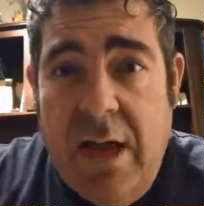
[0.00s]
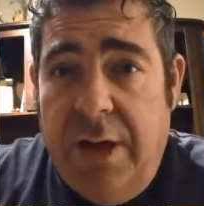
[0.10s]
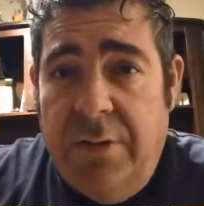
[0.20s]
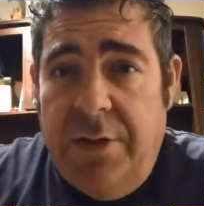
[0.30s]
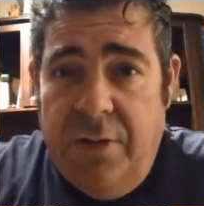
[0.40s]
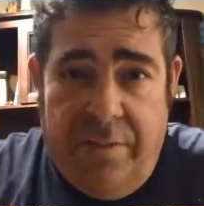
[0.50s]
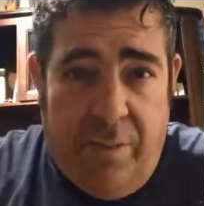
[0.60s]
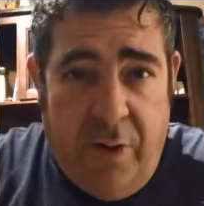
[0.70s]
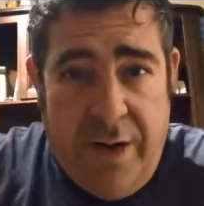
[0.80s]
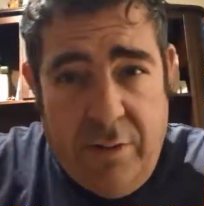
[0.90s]
I don't know if
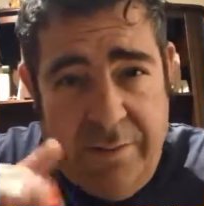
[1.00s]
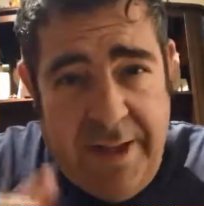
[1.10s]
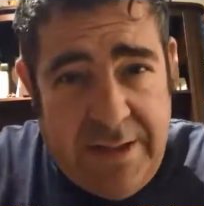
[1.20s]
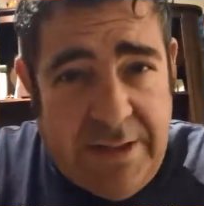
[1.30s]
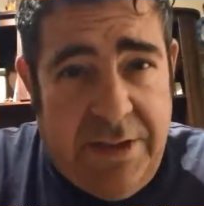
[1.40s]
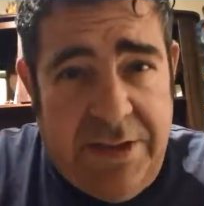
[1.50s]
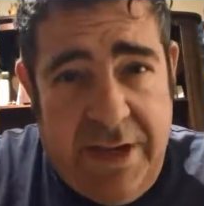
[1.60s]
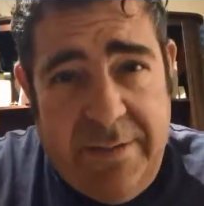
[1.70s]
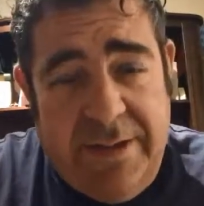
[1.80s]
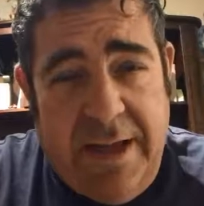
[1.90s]
I'm right or if that's gonna
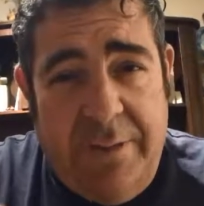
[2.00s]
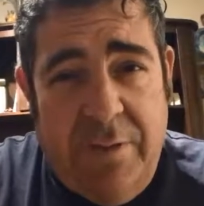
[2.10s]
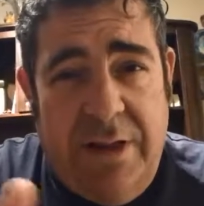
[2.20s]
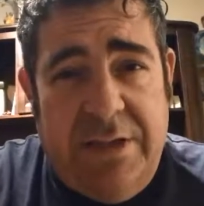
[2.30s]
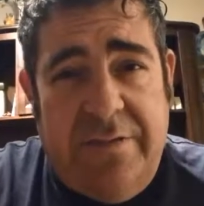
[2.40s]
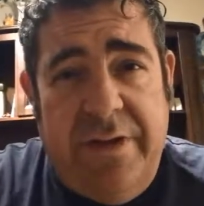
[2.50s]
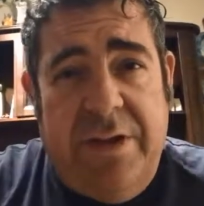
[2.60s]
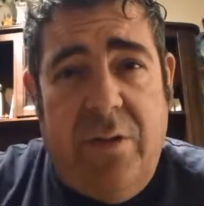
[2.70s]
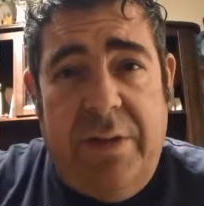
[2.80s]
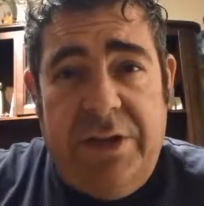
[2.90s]
change by the time you watch this
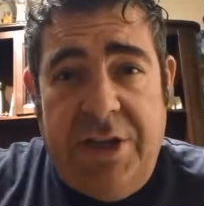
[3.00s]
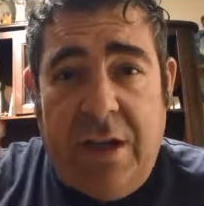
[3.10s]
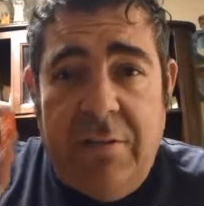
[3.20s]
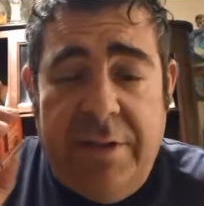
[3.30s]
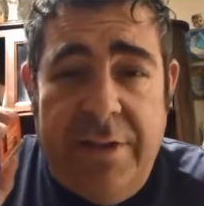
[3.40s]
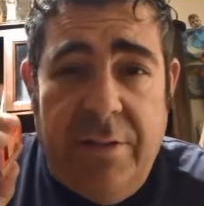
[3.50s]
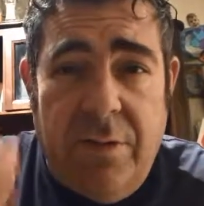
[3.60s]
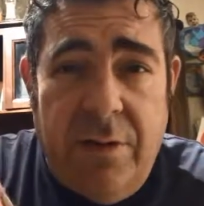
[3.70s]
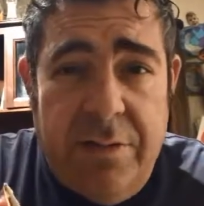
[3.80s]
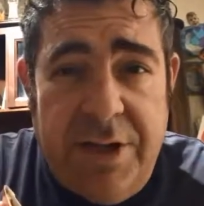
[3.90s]
video, but check with
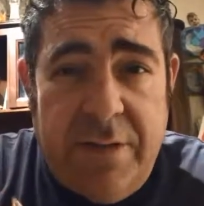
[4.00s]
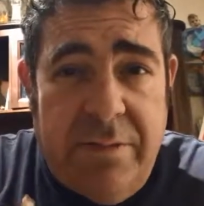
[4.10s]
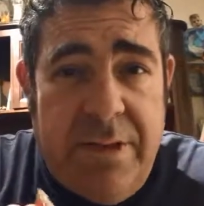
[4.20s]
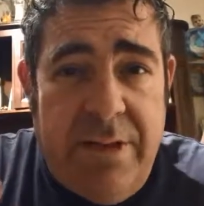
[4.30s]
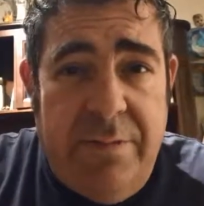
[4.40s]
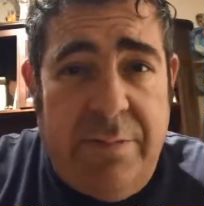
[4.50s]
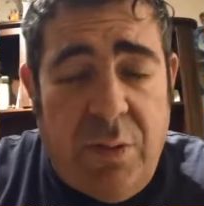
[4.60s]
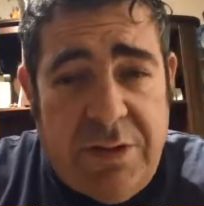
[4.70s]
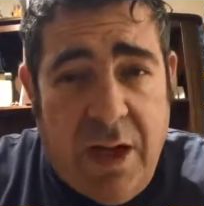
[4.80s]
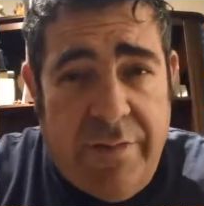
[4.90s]
the
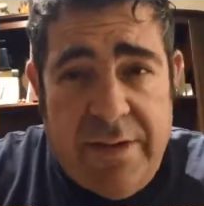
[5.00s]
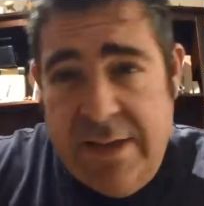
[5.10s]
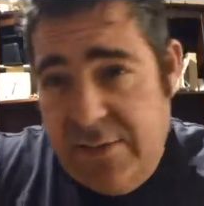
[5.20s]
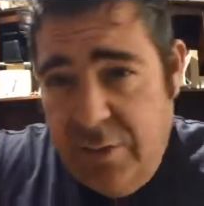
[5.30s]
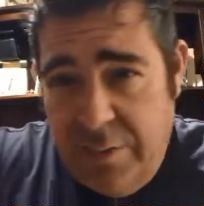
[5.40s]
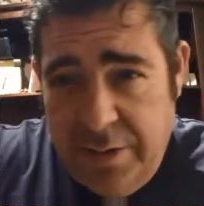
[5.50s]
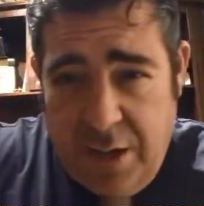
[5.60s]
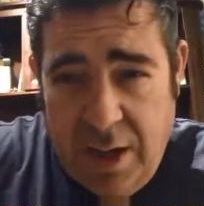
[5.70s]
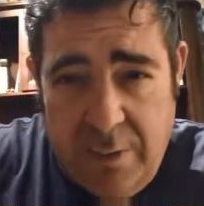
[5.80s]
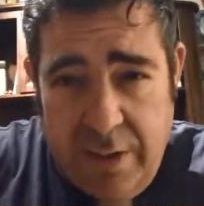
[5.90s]
post office. That's who I'm gonna
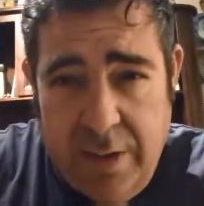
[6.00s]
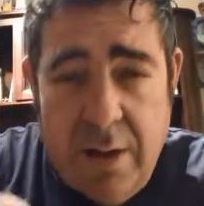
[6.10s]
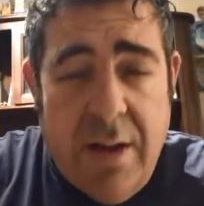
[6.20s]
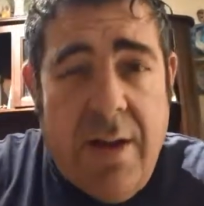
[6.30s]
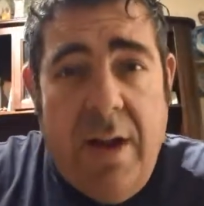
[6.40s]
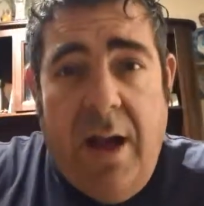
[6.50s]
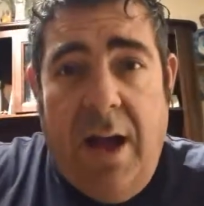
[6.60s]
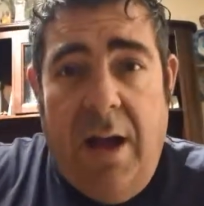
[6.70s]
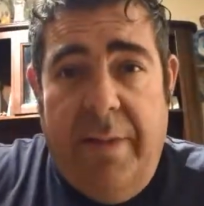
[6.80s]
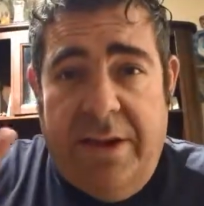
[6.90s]
talk about here.
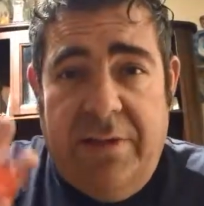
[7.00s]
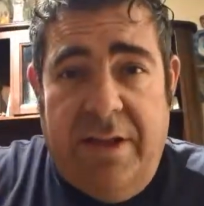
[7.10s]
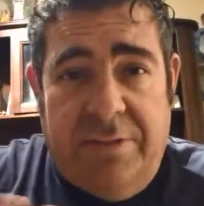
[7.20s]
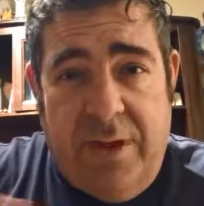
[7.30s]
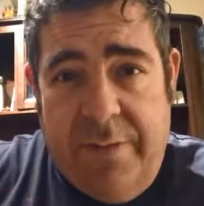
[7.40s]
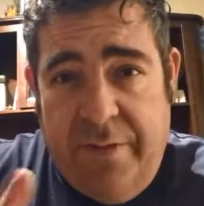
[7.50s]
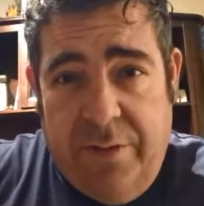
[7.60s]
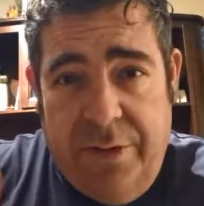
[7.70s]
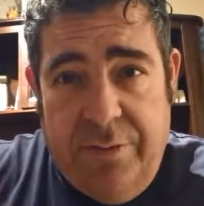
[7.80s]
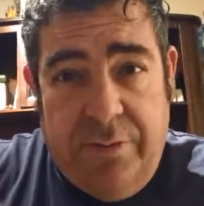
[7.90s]
Make sure that's right
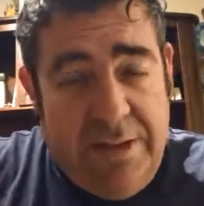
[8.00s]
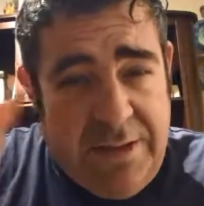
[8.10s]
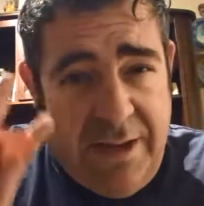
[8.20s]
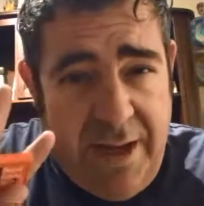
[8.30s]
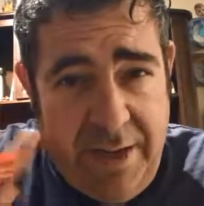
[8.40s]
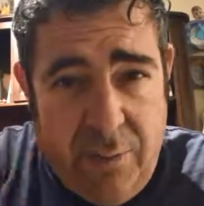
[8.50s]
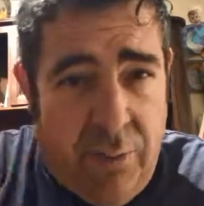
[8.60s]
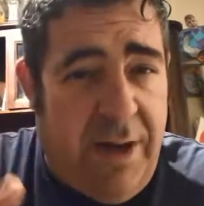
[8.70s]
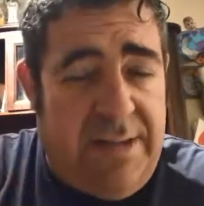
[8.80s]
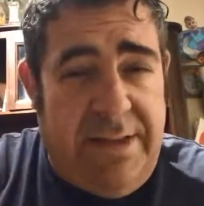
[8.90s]
before you listen to any
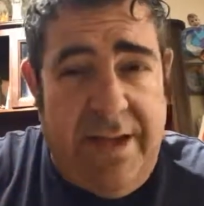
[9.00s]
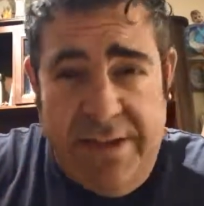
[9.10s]
word I say.